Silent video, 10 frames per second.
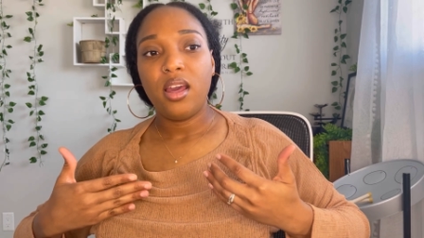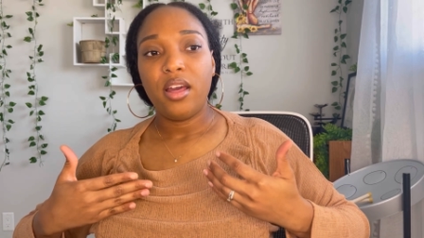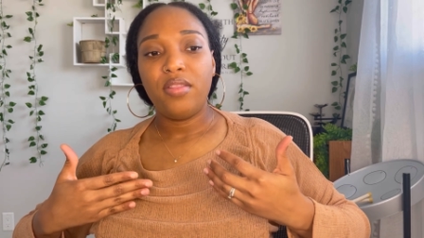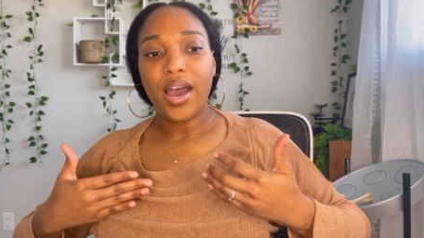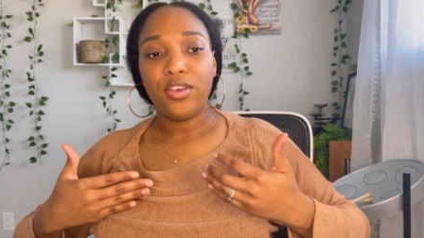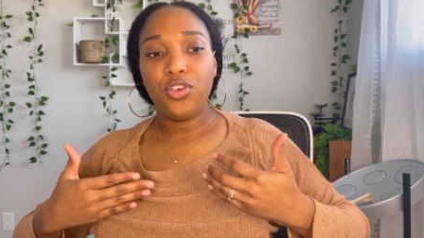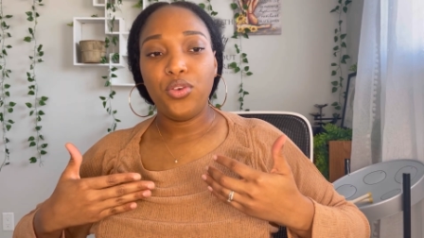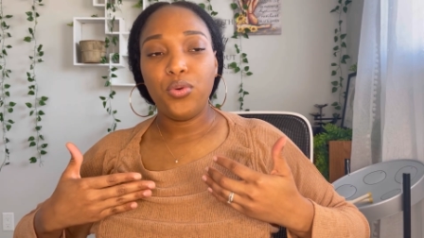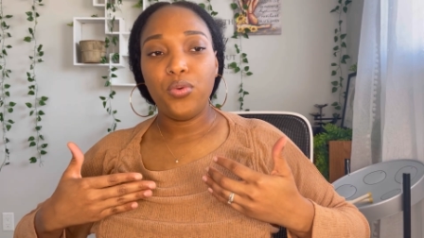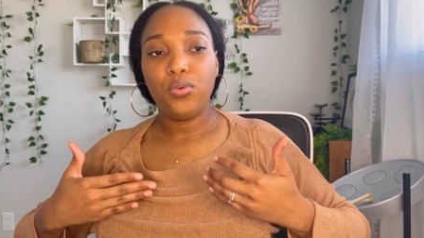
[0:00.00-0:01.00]
that
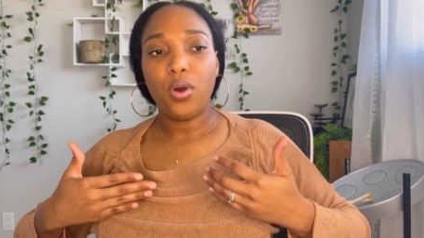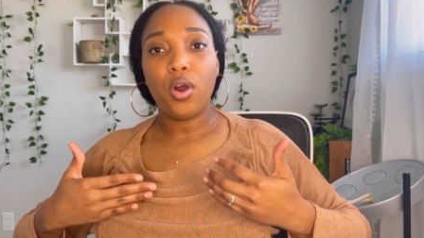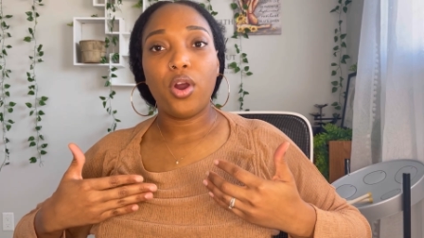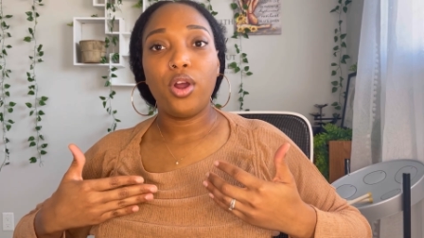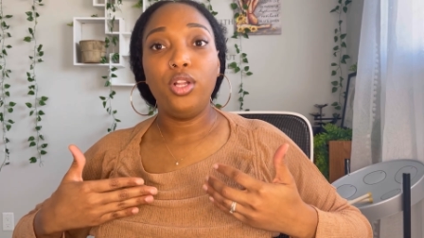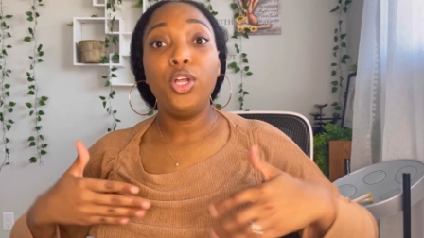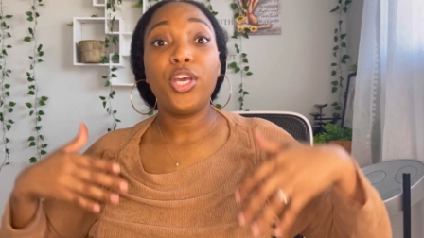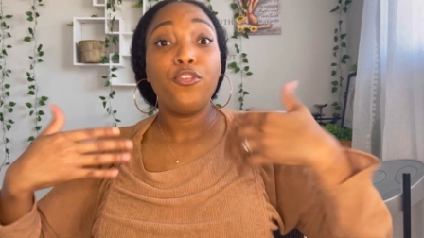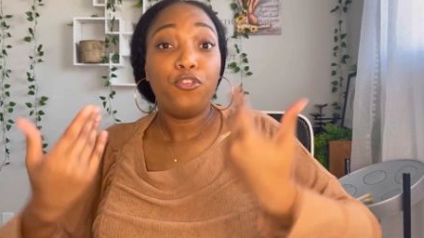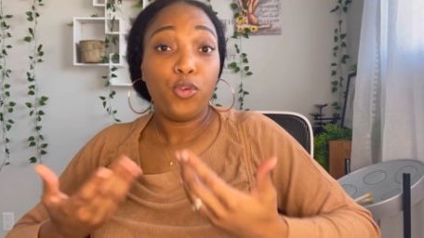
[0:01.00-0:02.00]
you are
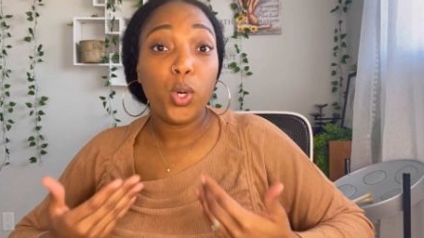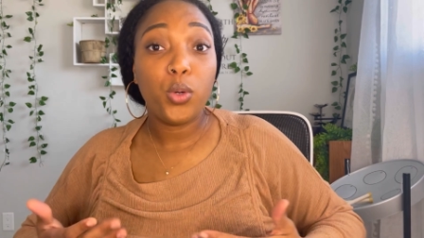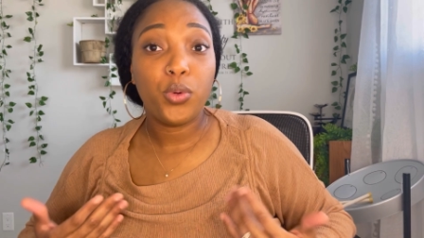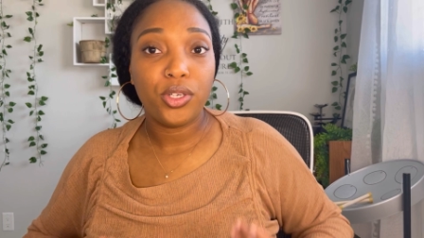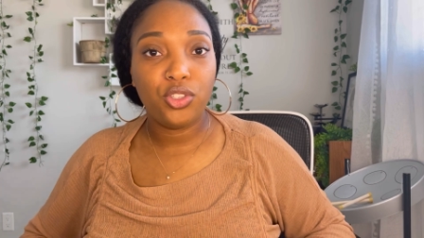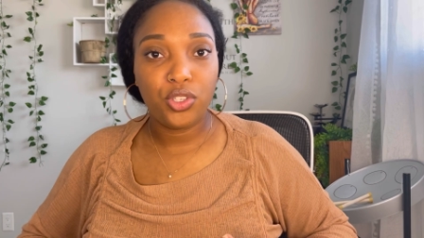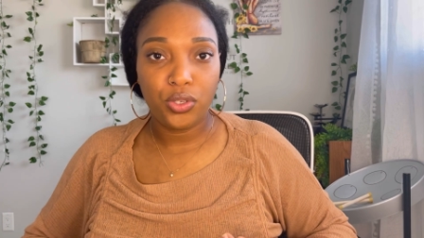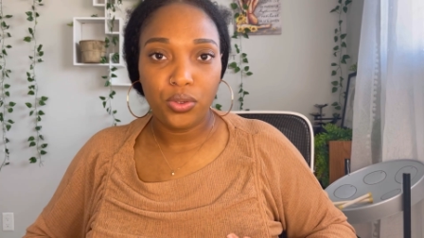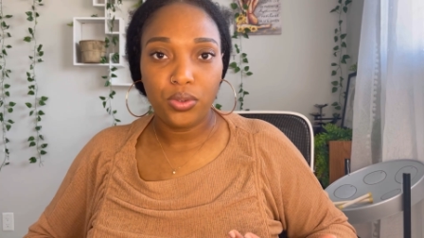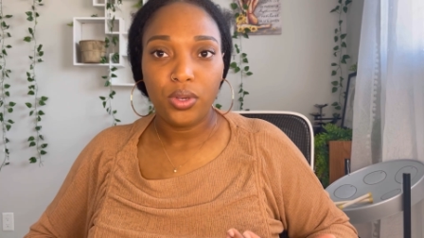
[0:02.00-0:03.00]
looking forward
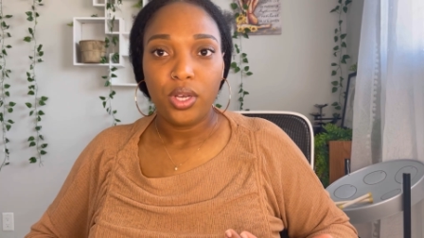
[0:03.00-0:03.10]
to,